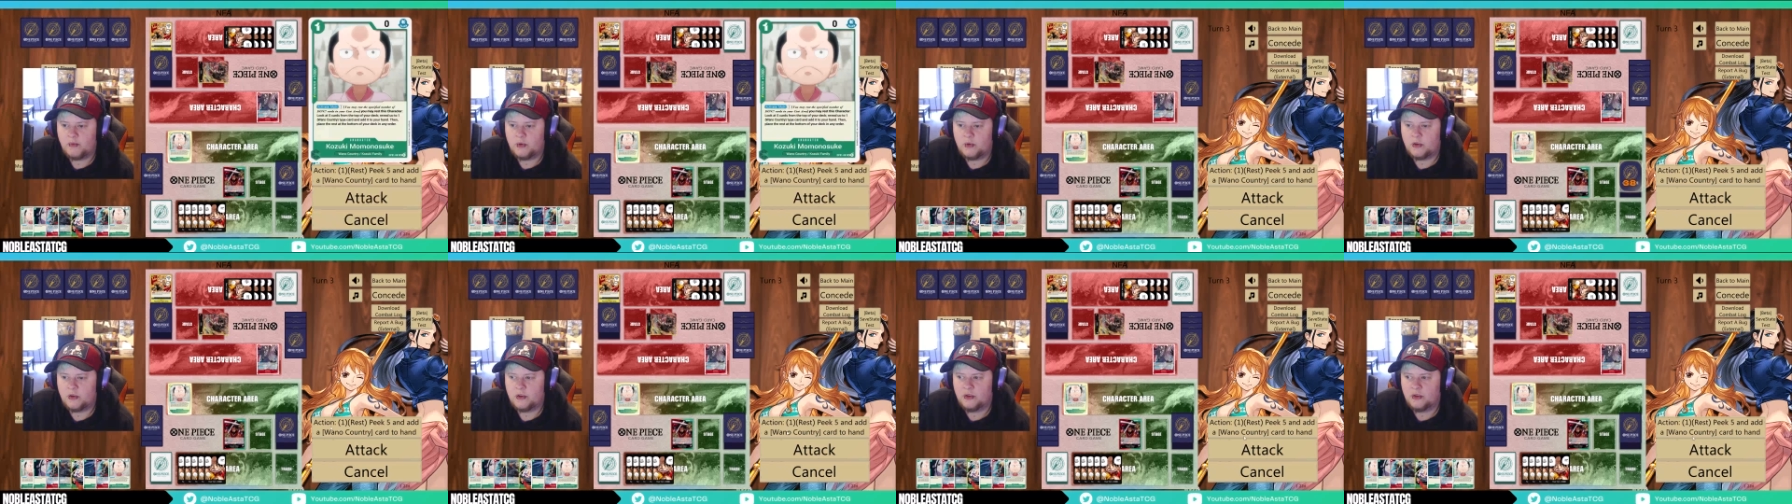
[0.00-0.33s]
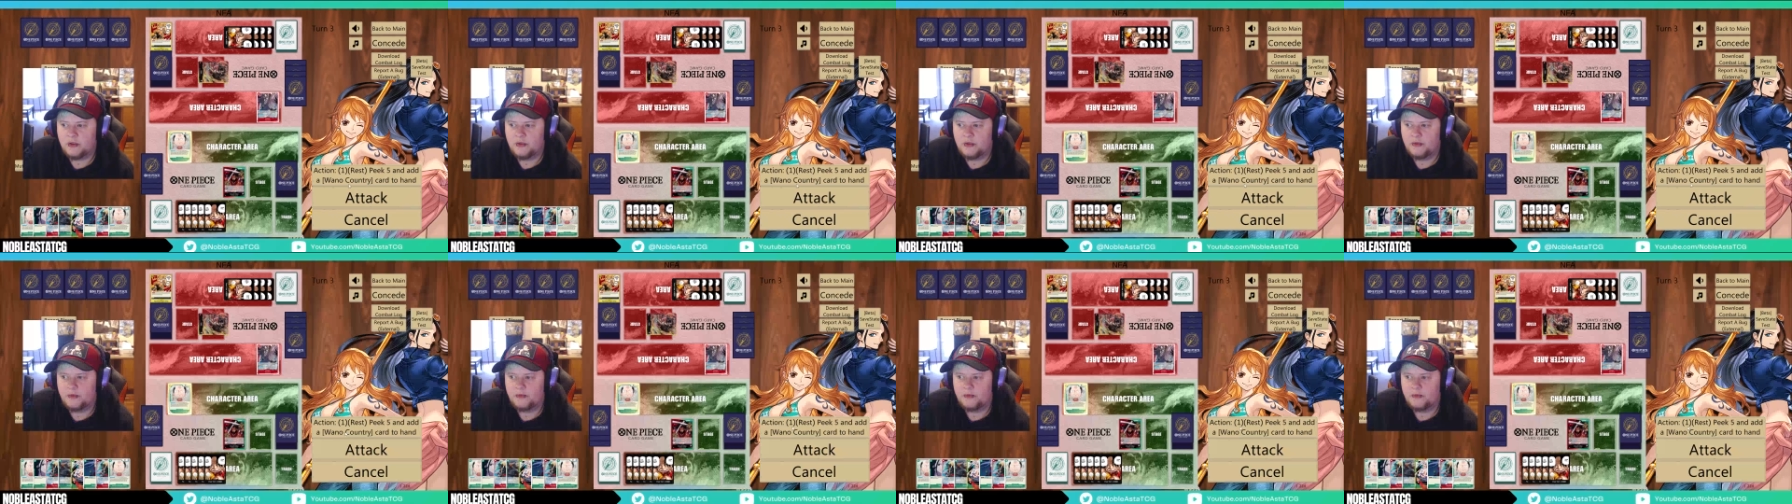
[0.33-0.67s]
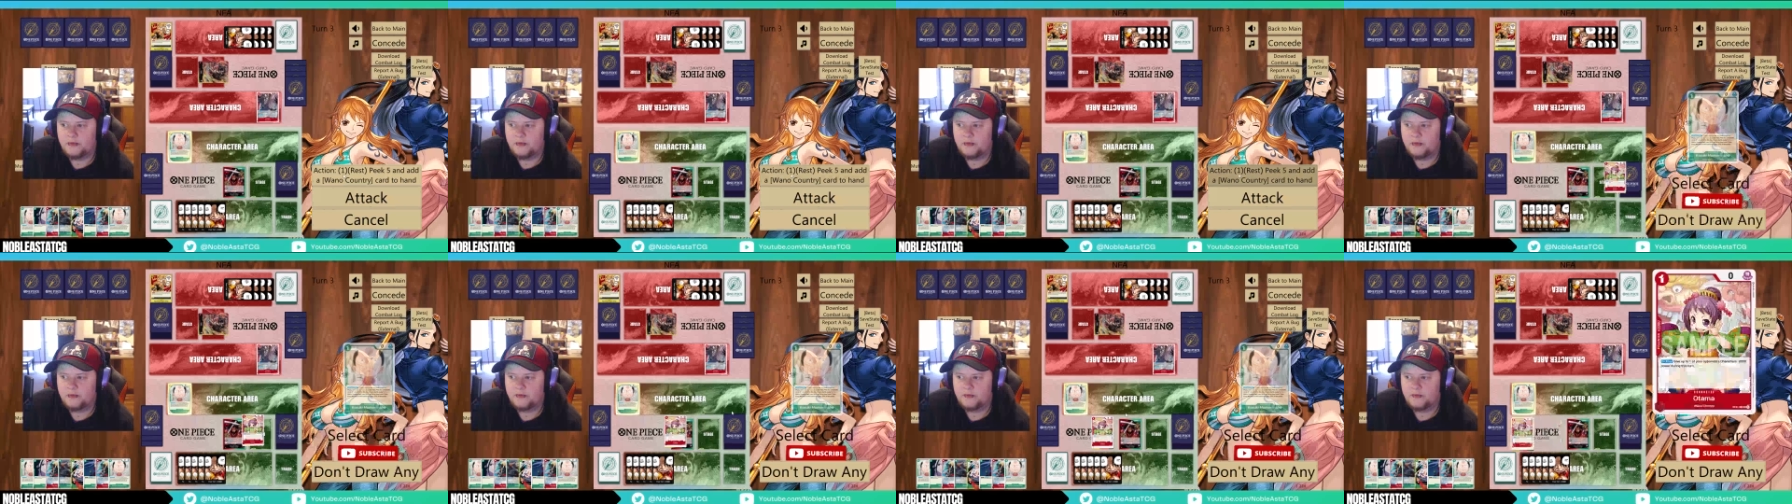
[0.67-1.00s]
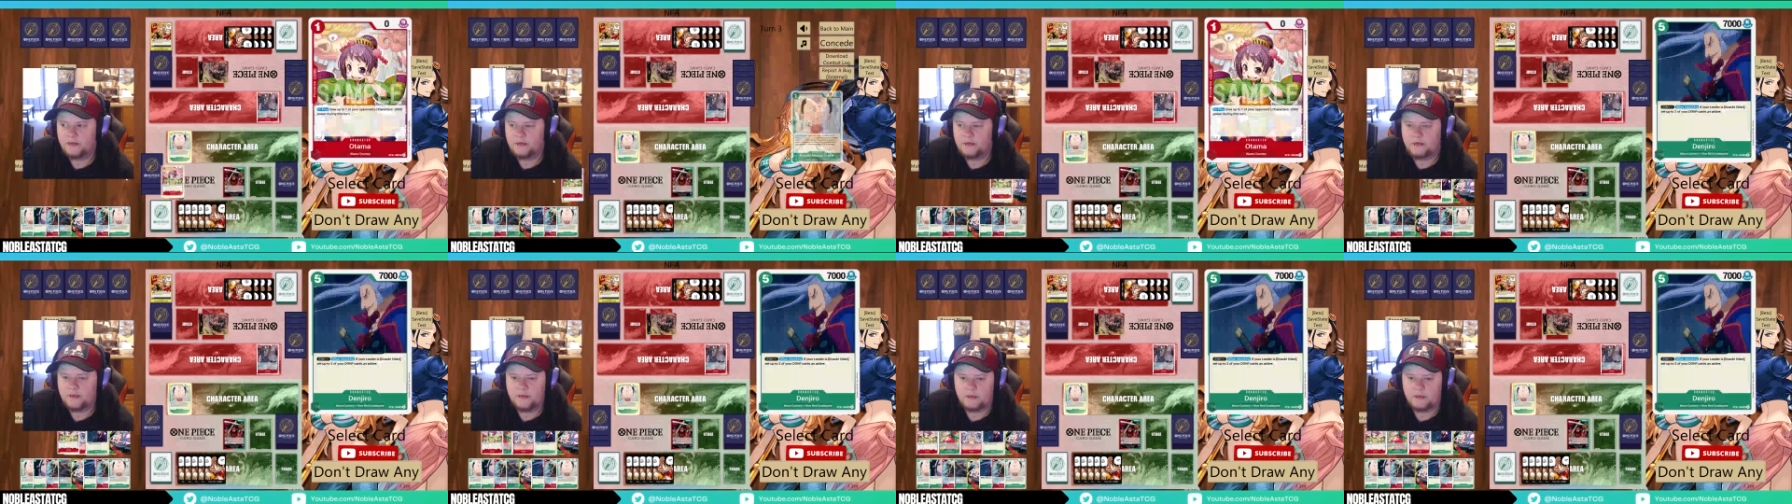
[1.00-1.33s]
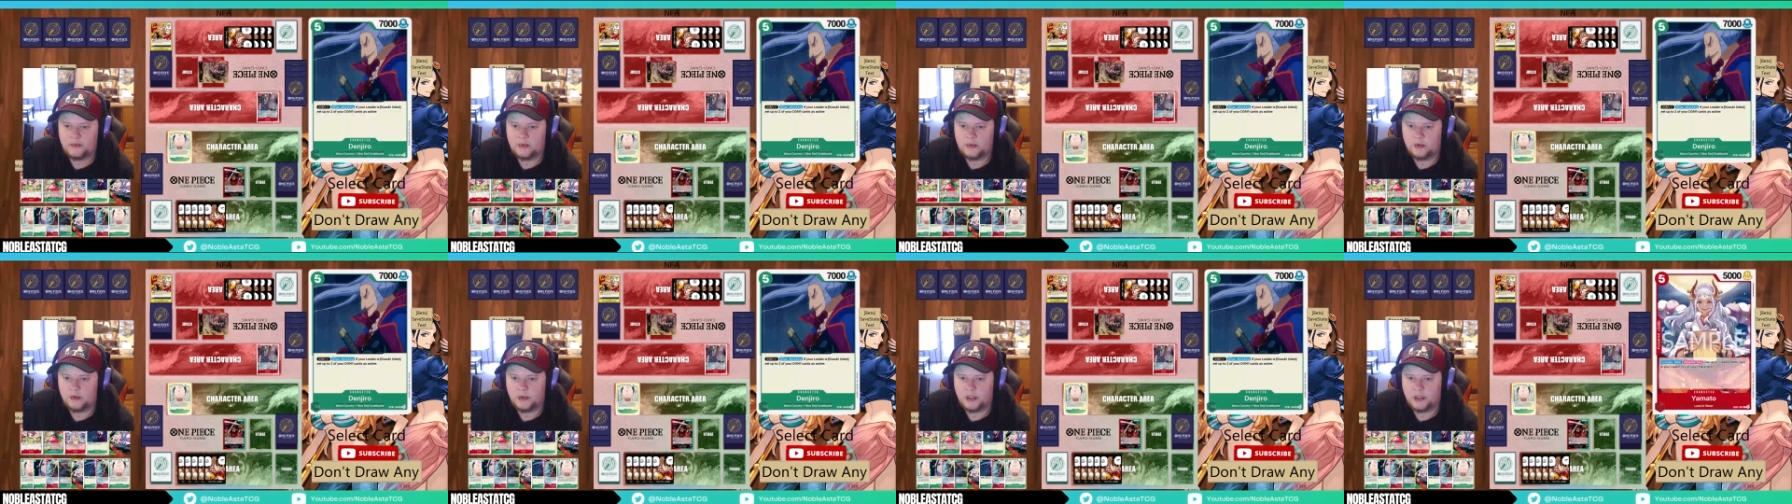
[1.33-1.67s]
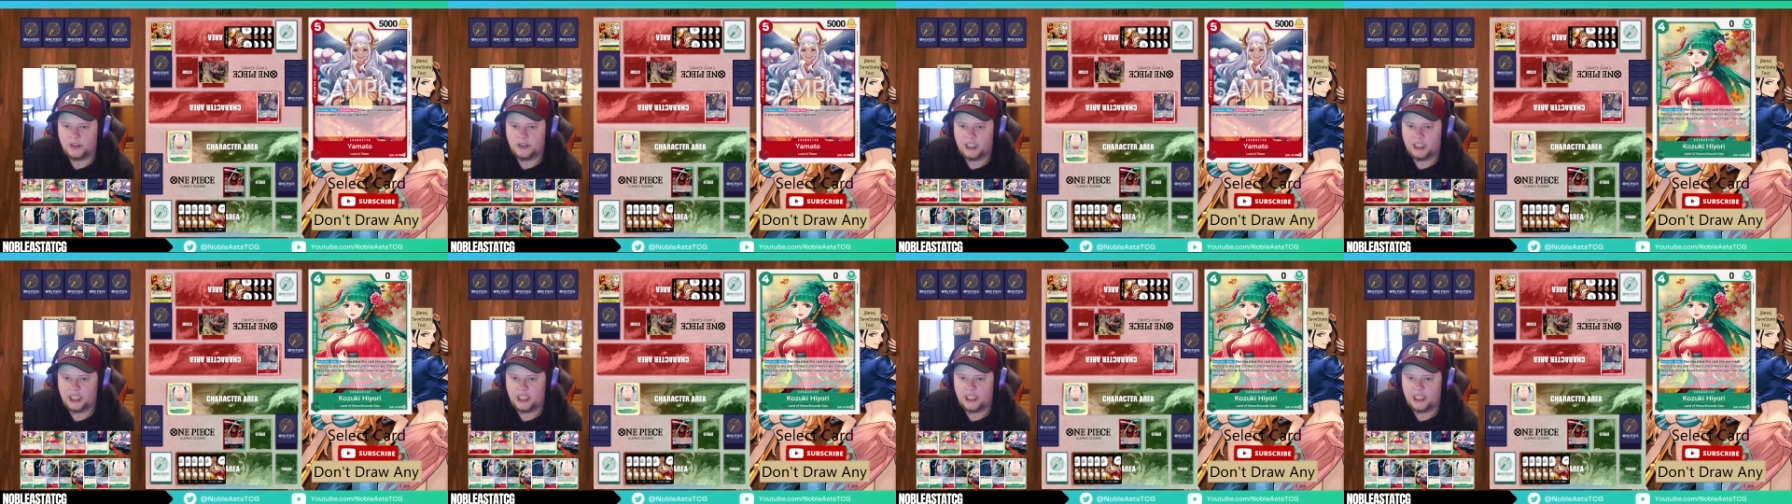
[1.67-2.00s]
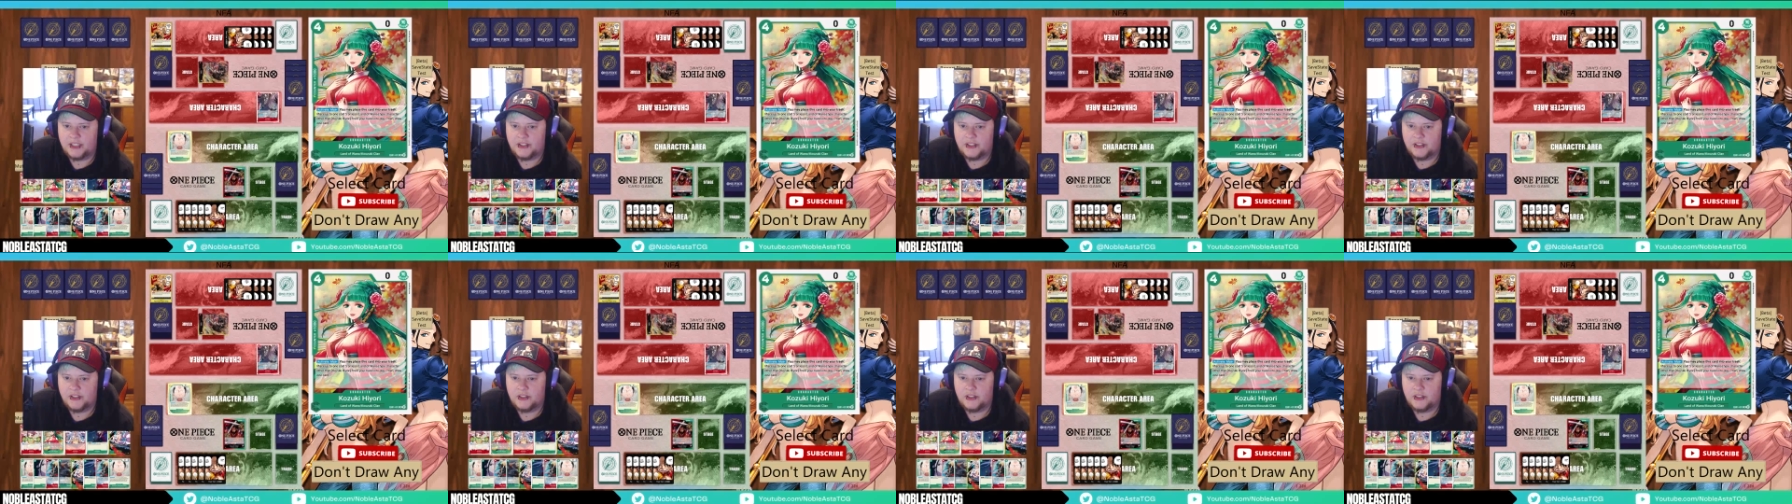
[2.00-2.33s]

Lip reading: we'll do this.